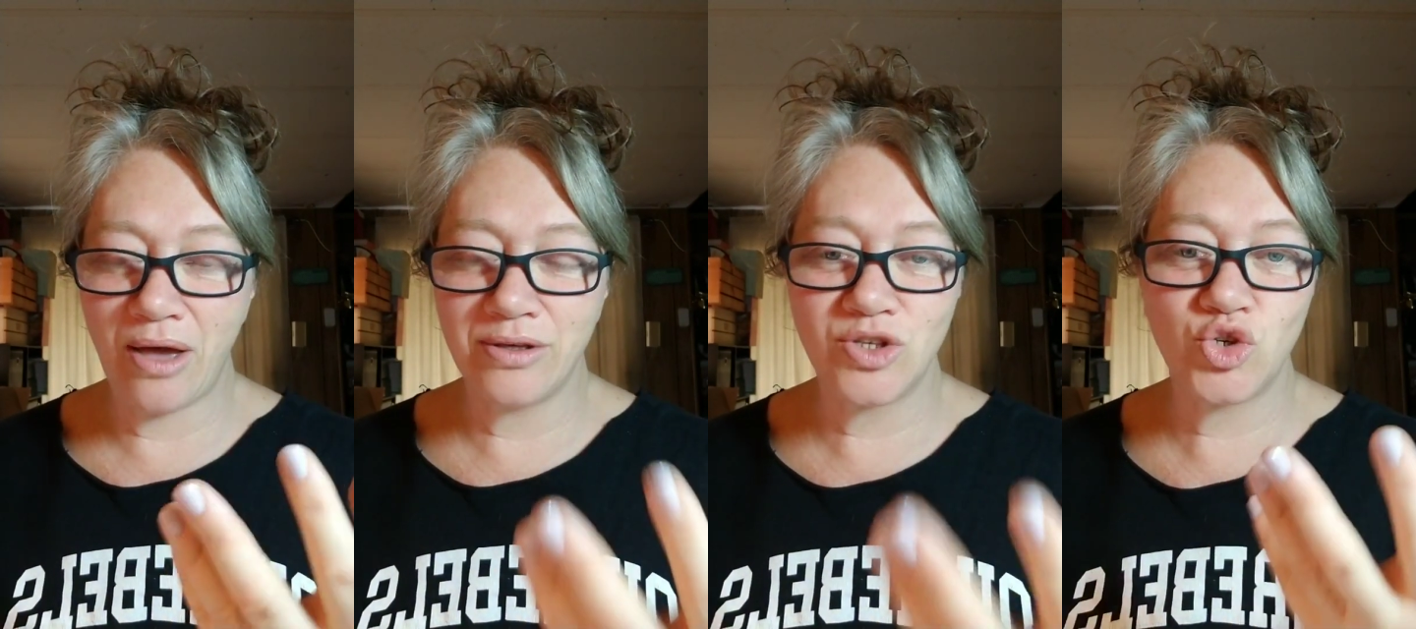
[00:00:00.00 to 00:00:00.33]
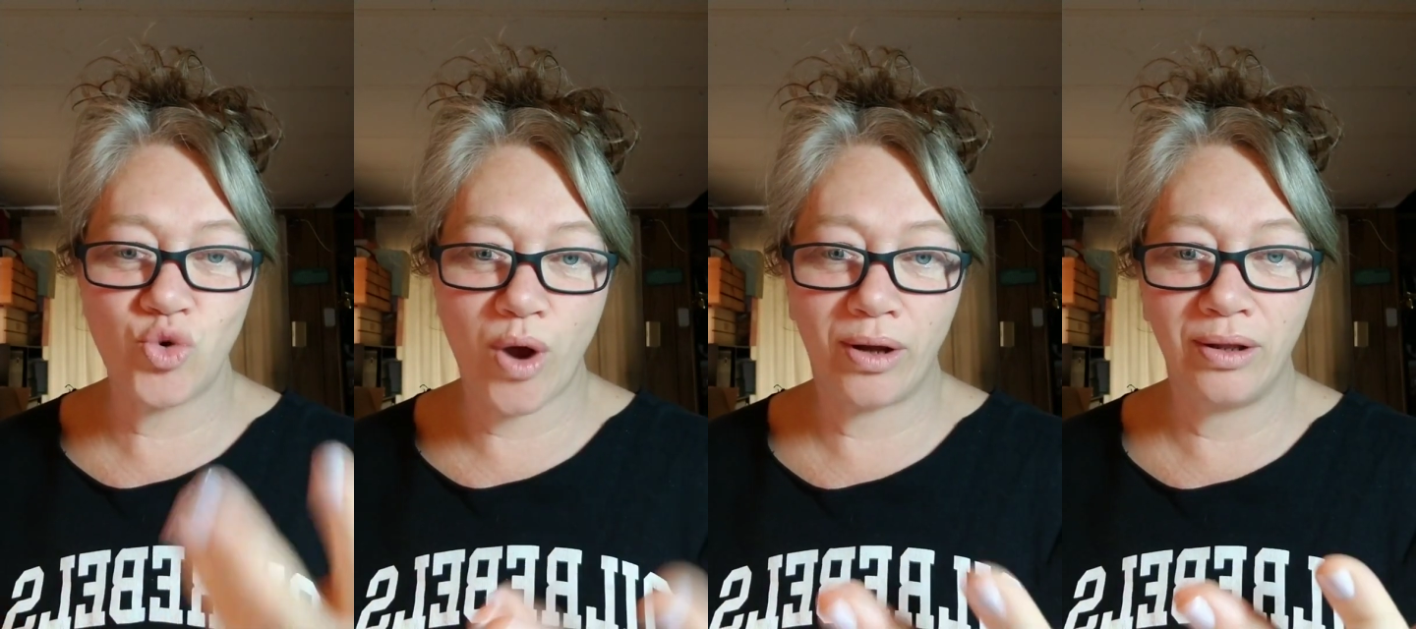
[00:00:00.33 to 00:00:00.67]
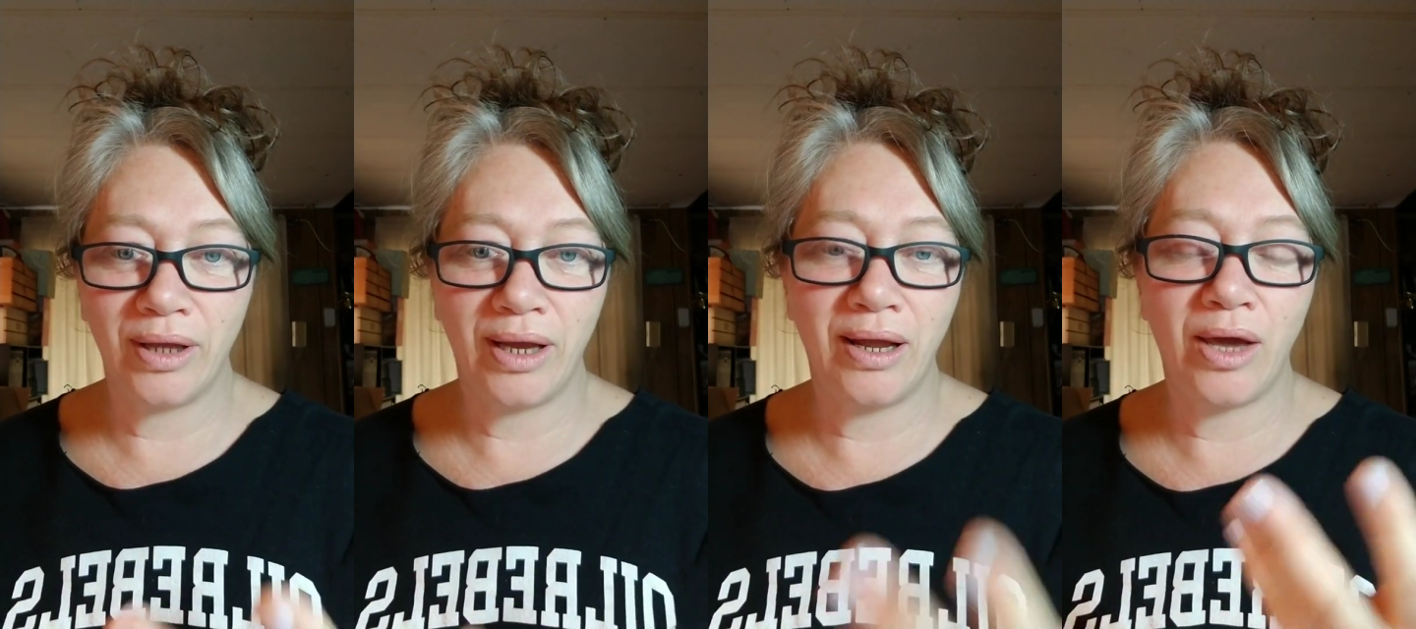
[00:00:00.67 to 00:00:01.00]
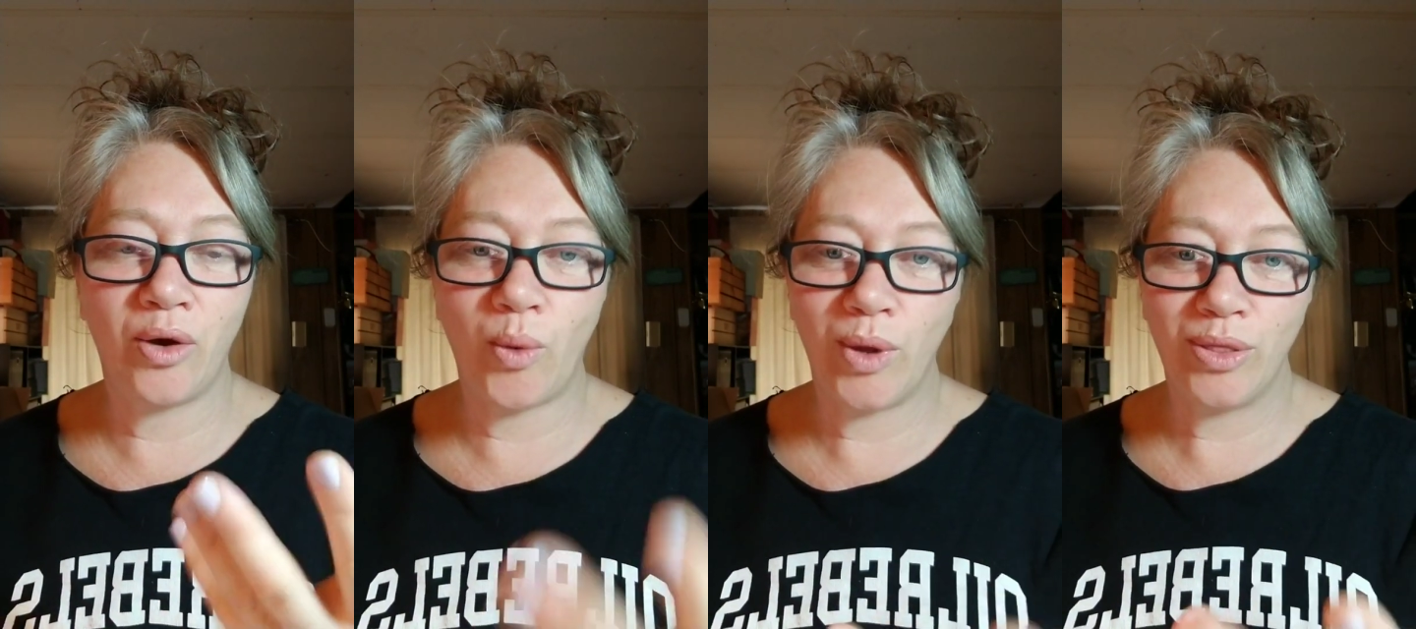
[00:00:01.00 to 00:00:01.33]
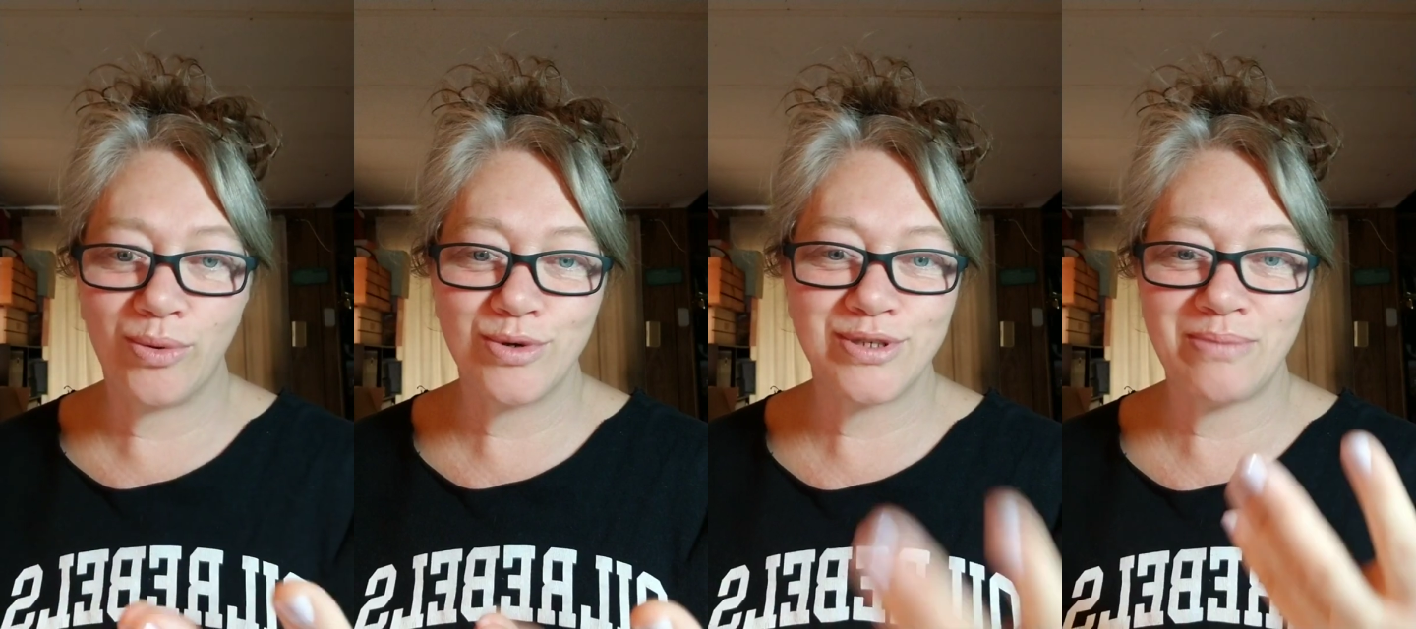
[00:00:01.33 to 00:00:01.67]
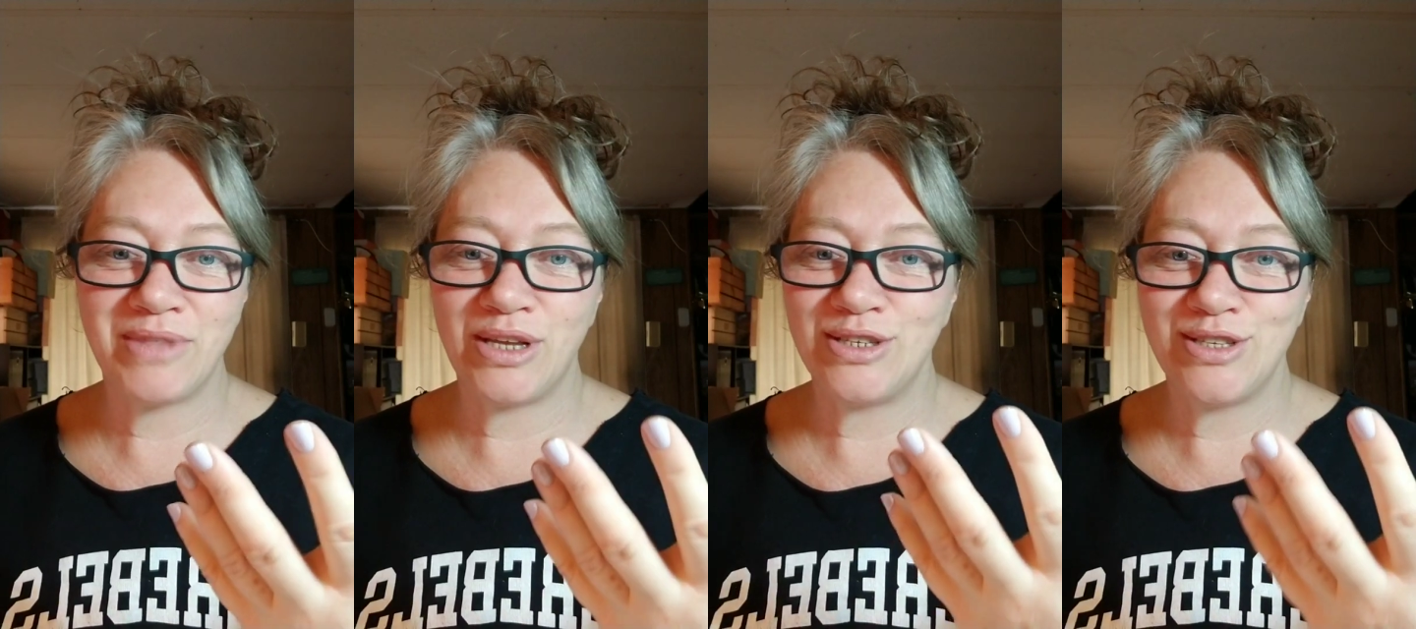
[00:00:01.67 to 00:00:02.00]
else struggling and going through
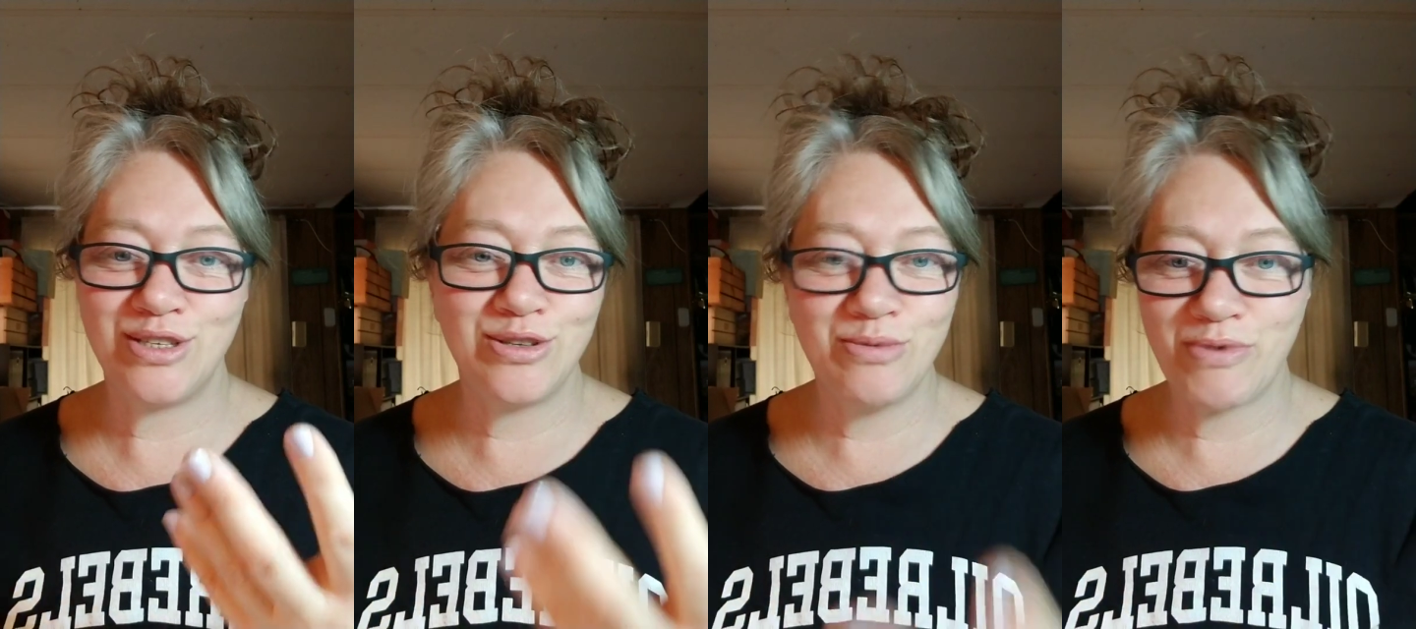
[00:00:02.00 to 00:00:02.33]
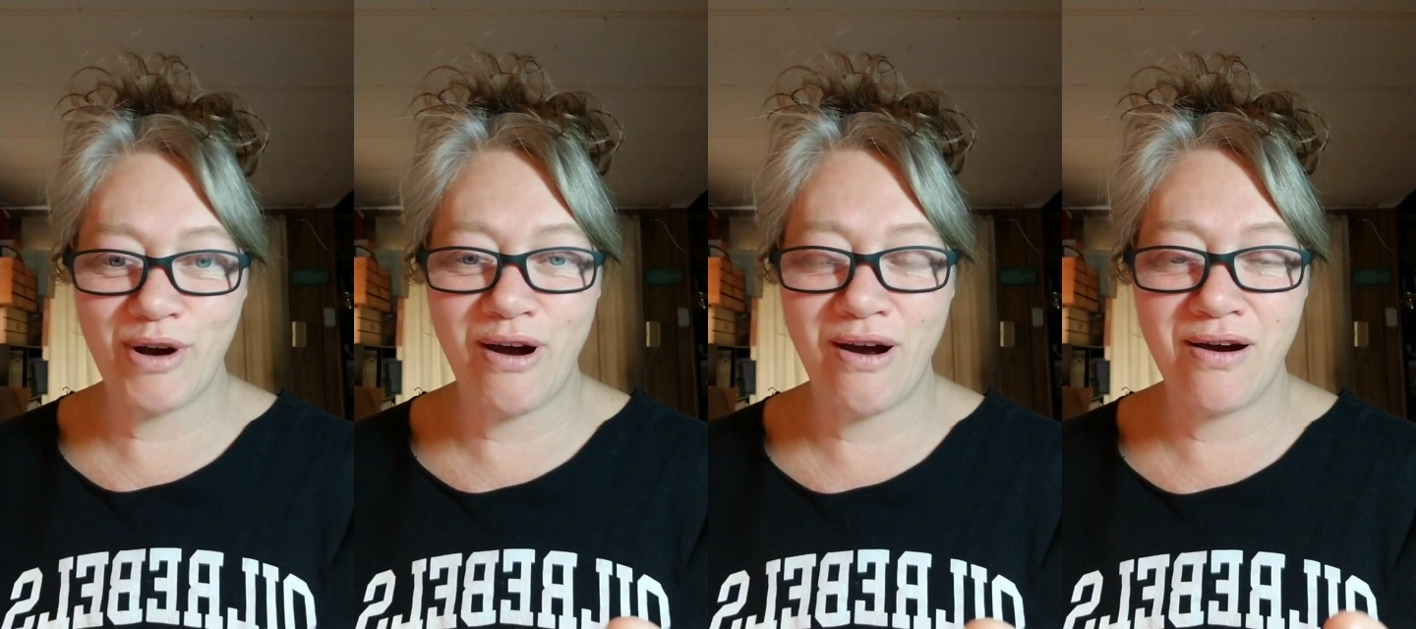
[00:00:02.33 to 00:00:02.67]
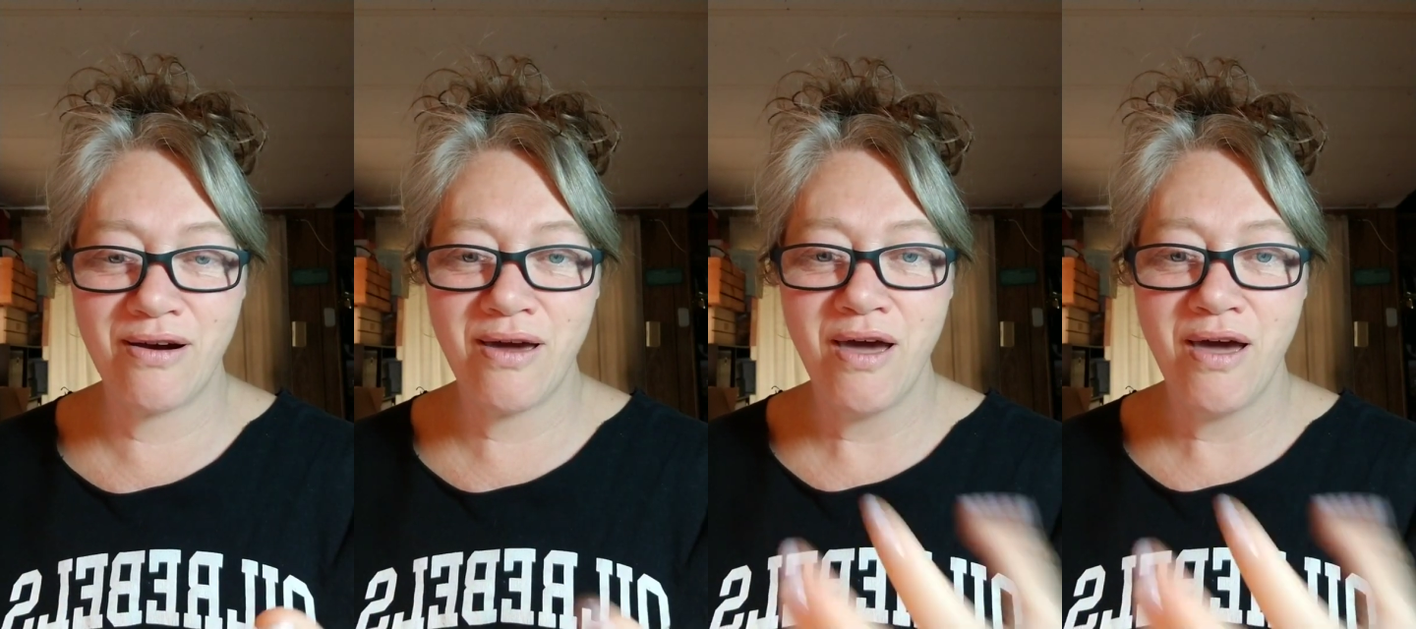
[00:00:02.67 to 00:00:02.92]
something super hard,